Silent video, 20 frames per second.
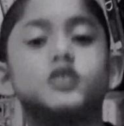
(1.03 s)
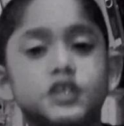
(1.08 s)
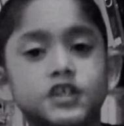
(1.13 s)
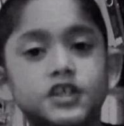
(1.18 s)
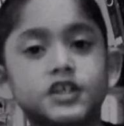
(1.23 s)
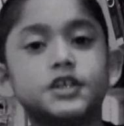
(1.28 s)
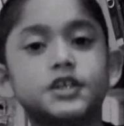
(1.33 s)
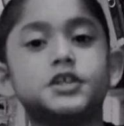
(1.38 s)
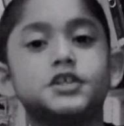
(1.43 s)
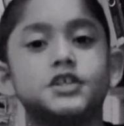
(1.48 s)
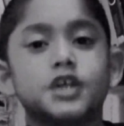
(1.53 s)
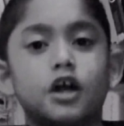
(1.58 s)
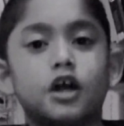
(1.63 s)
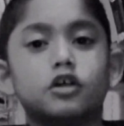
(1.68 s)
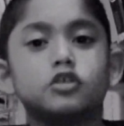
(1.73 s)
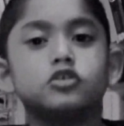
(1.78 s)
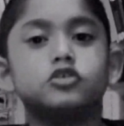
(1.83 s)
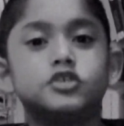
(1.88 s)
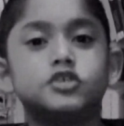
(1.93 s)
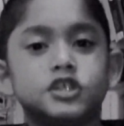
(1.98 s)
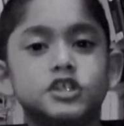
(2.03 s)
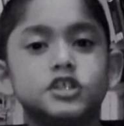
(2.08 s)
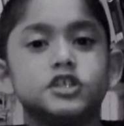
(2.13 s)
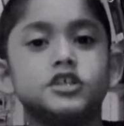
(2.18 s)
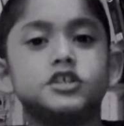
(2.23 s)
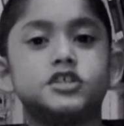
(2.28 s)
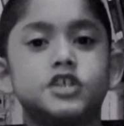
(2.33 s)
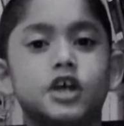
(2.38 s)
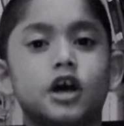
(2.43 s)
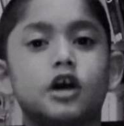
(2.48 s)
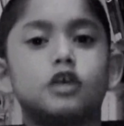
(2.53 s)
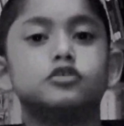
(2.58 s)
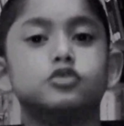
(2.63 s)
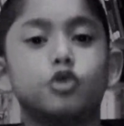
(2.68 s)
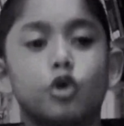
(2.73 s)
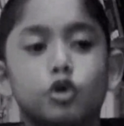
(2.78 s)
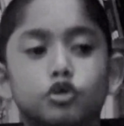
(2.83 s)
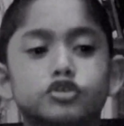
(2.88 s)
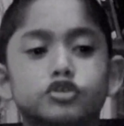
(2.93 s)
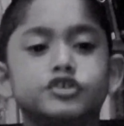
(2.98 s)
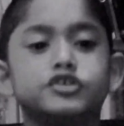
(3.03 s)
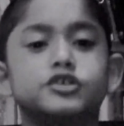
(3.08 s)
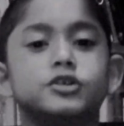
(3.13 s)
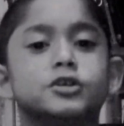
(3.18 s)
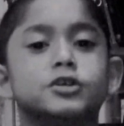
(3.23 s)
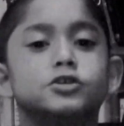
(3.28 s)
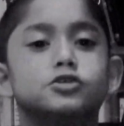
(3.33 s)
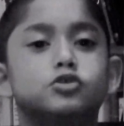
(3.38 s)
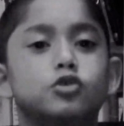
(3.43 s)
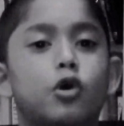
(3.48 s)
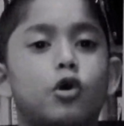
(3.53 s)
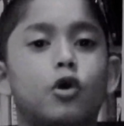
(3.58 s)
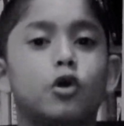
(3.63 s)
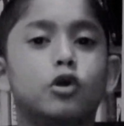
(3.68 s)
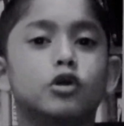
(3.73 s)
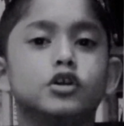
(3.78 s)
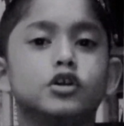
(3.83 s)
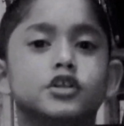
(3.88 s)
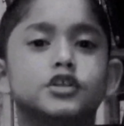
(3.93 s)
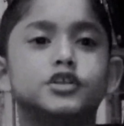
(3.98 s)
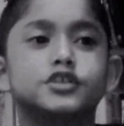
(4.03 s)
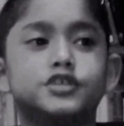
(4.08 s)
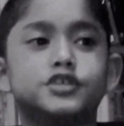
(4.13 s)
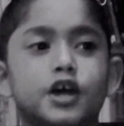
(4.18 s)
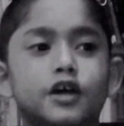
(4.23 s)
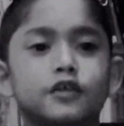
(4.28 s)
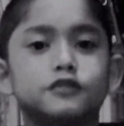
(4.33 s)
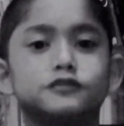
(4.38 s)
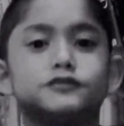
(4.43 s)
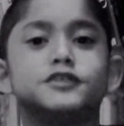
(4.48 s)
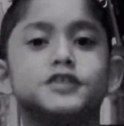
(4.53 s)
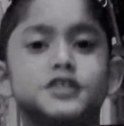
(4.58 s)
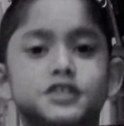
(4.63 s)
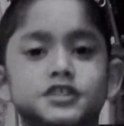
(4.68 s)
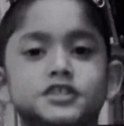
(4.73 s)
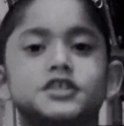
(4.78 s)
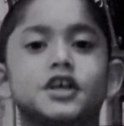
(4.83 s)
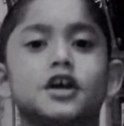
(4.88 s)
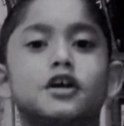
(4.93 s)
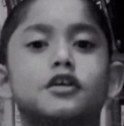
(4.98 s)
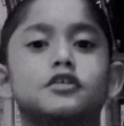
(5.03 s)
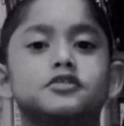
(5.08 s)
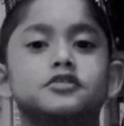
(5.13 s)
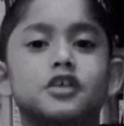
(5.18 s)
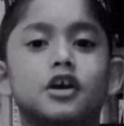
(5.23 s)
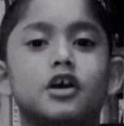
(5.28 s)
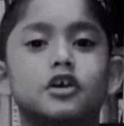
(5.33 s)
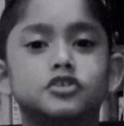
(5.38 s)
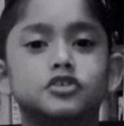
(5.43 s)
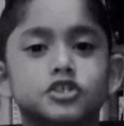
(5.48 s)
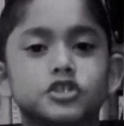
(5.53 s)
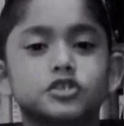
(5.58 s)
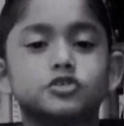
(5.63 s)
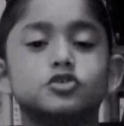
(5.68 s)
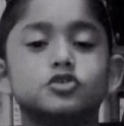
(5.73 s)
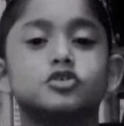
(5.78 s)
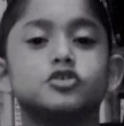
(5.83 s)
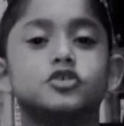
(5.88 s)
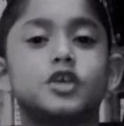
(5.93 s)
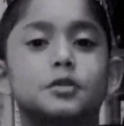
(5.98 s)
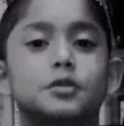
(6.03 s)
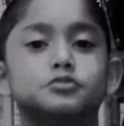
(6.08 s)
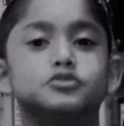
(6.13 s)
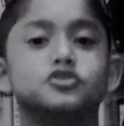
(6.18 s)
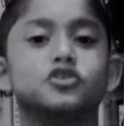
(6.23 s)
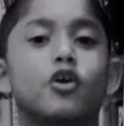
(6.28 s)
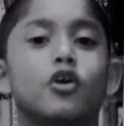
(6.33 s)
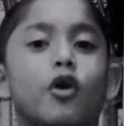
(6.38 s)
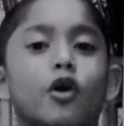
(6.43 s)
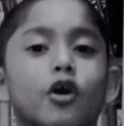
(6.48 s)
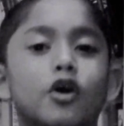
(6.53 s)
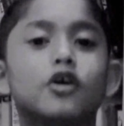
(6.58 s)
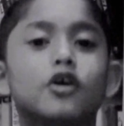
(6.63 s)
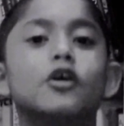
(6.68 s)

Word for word: She sells seashells on the seashore. The shell seashells are seashells, I'm sure.